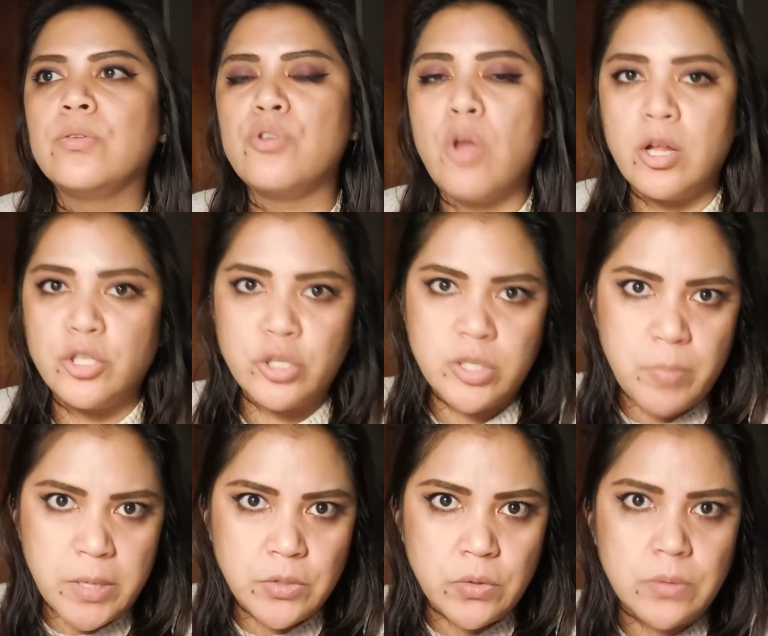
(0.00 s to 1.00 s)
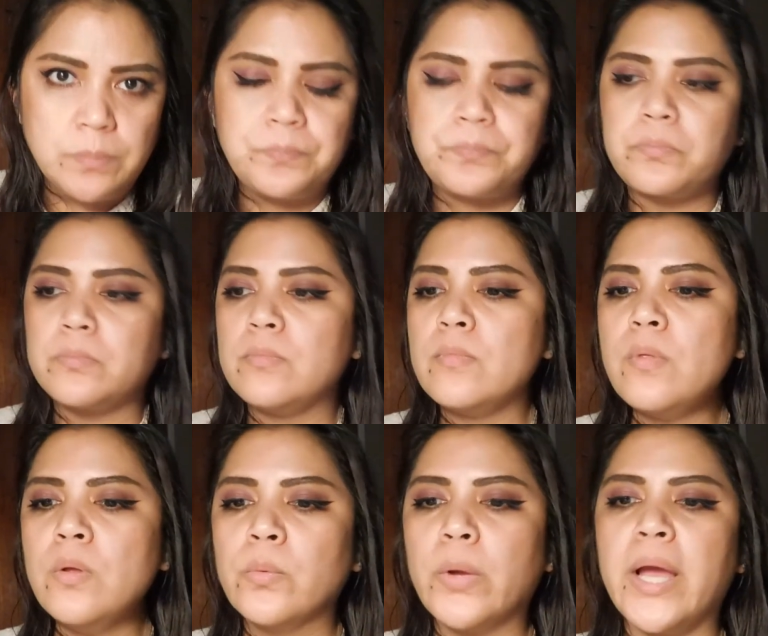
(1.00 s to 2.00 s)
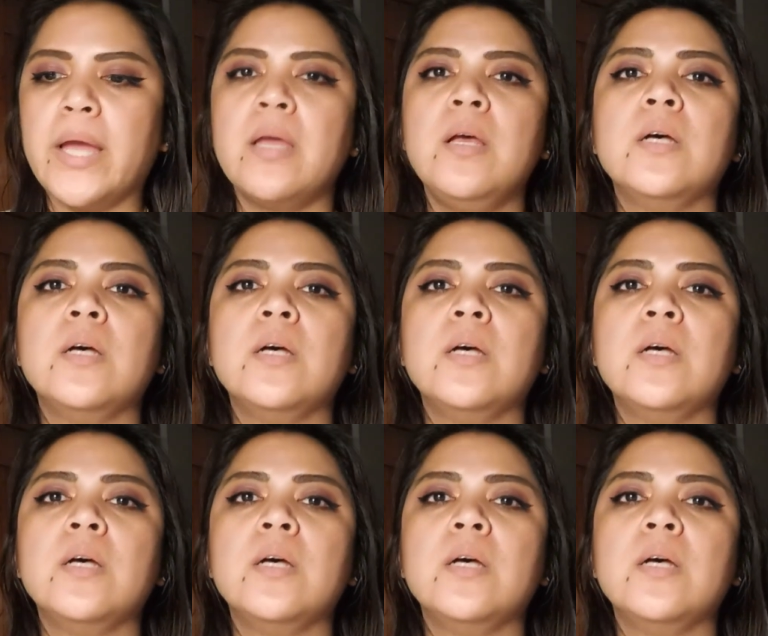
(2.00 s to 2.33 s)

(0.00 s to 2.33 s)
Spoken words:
non-judgmental, okay?